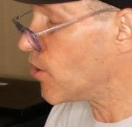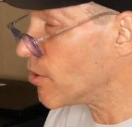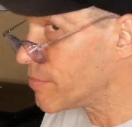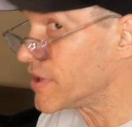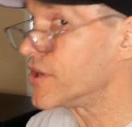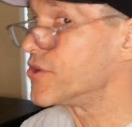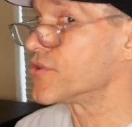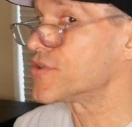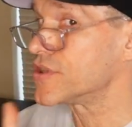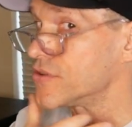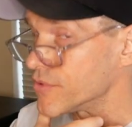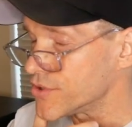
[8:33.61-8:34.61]
open. You'll
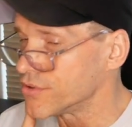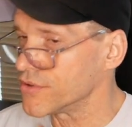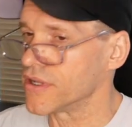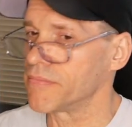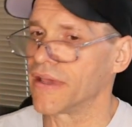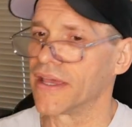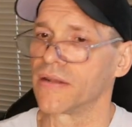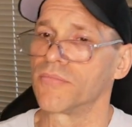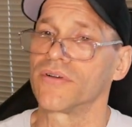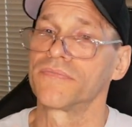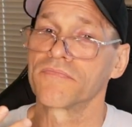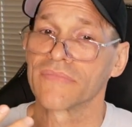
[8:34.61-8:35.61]
see the retruded
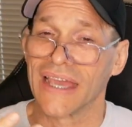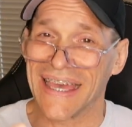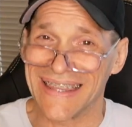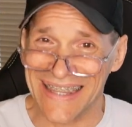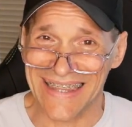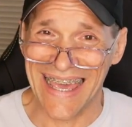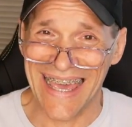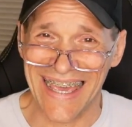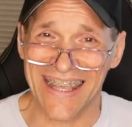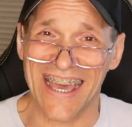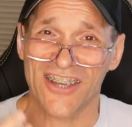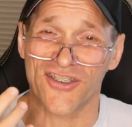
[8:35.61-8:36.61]
mandible, and then the
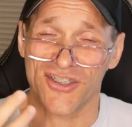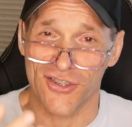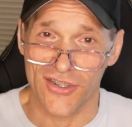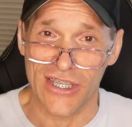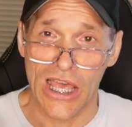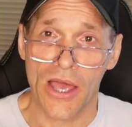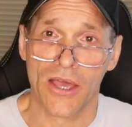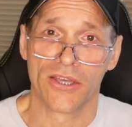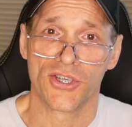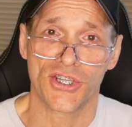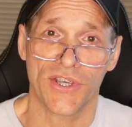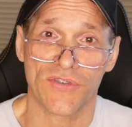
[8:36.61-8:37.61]
head actually just
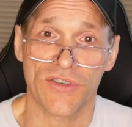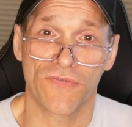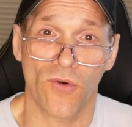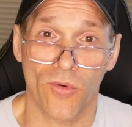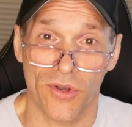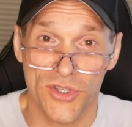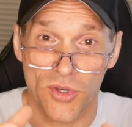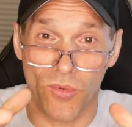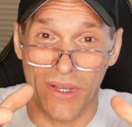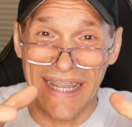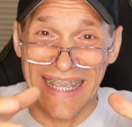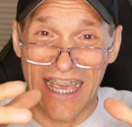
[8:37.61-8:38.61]
shifts forward. So
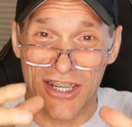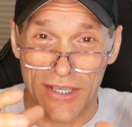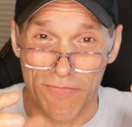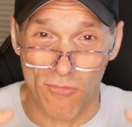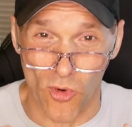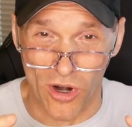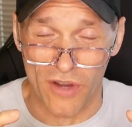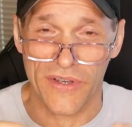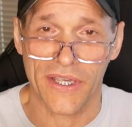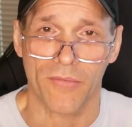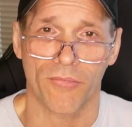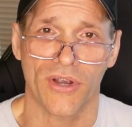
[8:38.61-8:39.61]
we're getting actually more of a
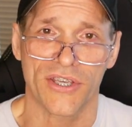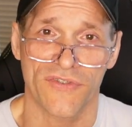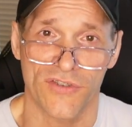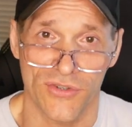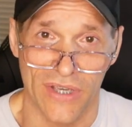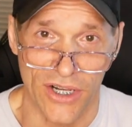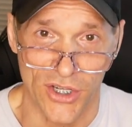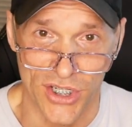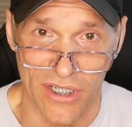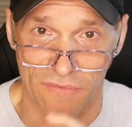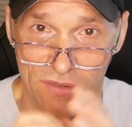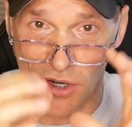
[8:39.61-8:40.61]
compressive
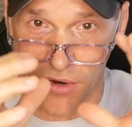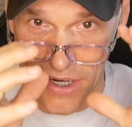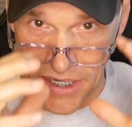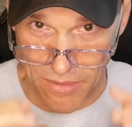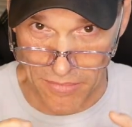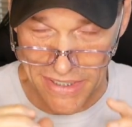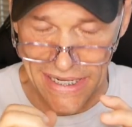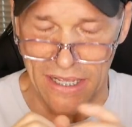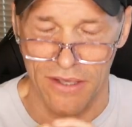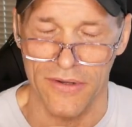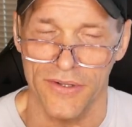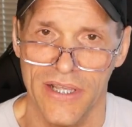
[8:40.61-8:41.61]
strategy of the cranium
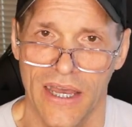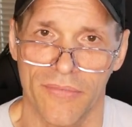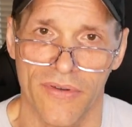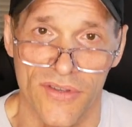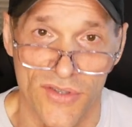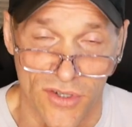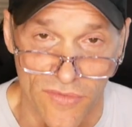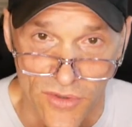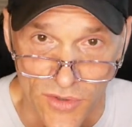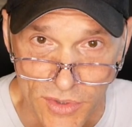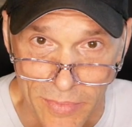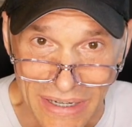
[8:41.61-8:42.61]
down on top of the
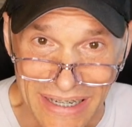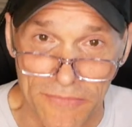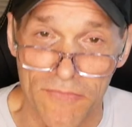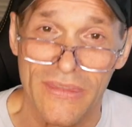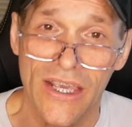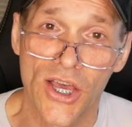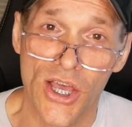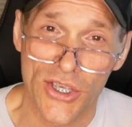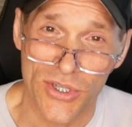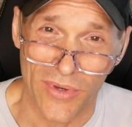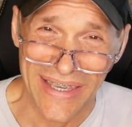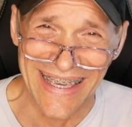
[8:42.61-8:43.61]
cervical spine.
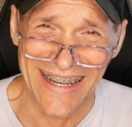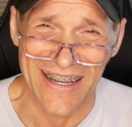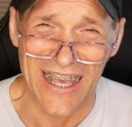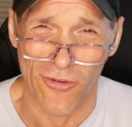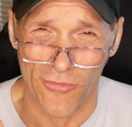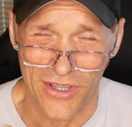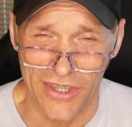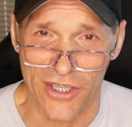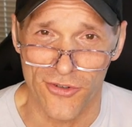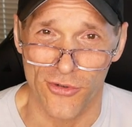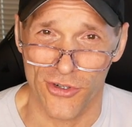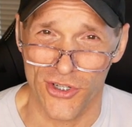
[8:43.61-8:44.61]
So again, not really
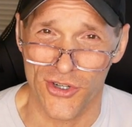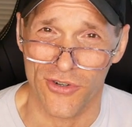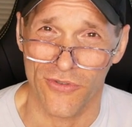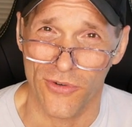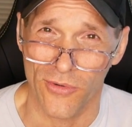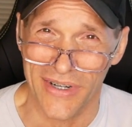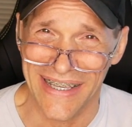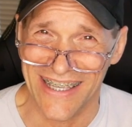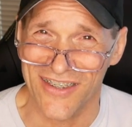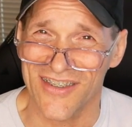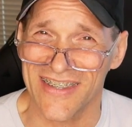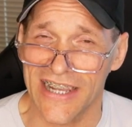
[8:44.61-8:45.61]
a traditional forward
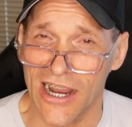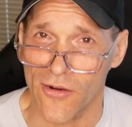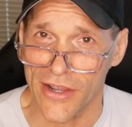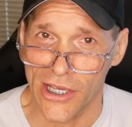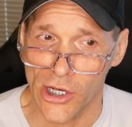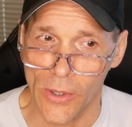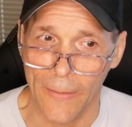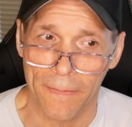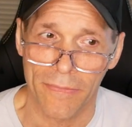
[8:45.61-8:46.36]
head scenario.